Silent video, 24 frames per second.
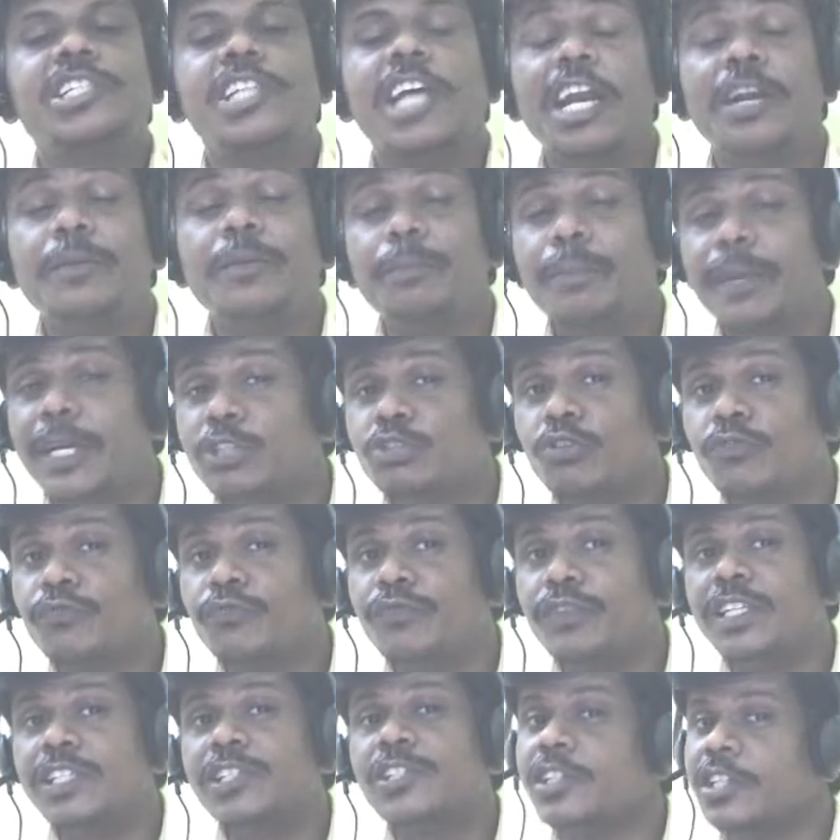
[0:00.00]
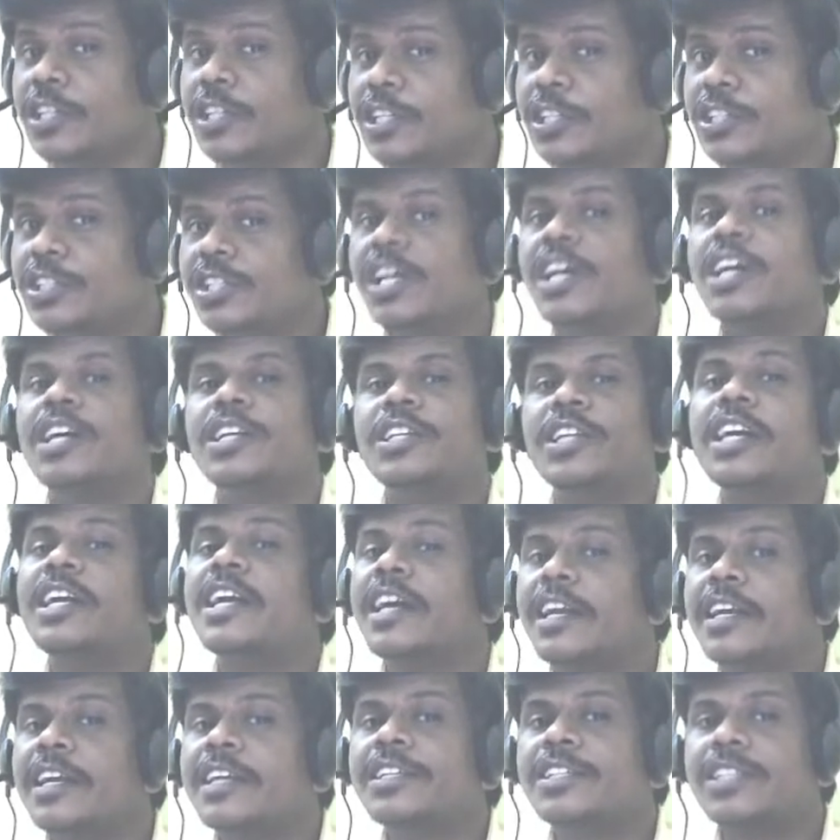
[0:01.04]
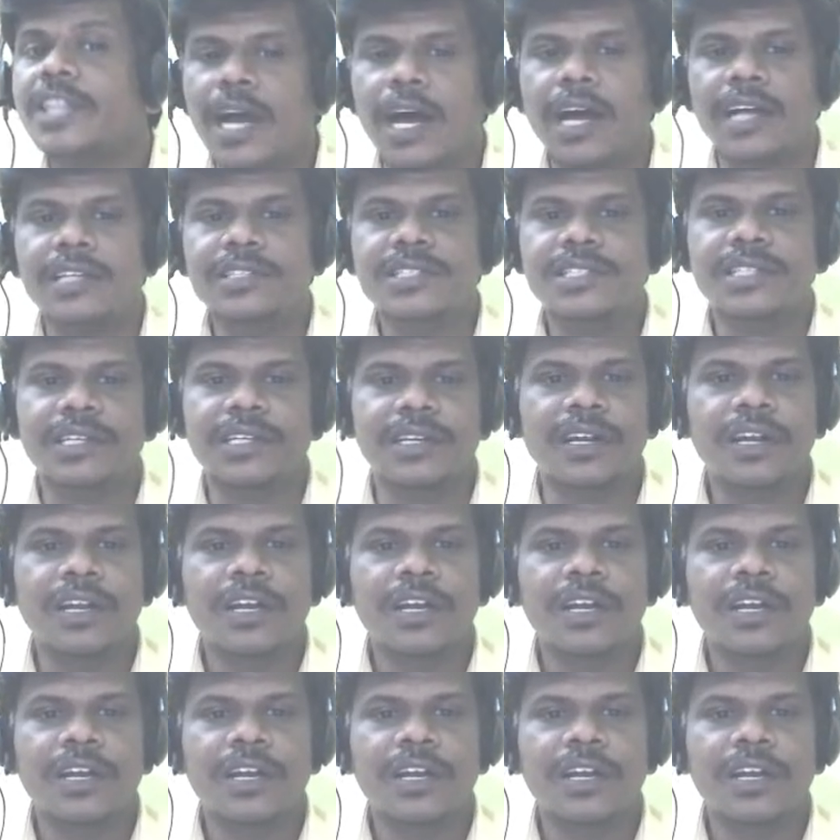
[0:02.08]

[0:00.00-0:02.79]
and basophils is the correct answer.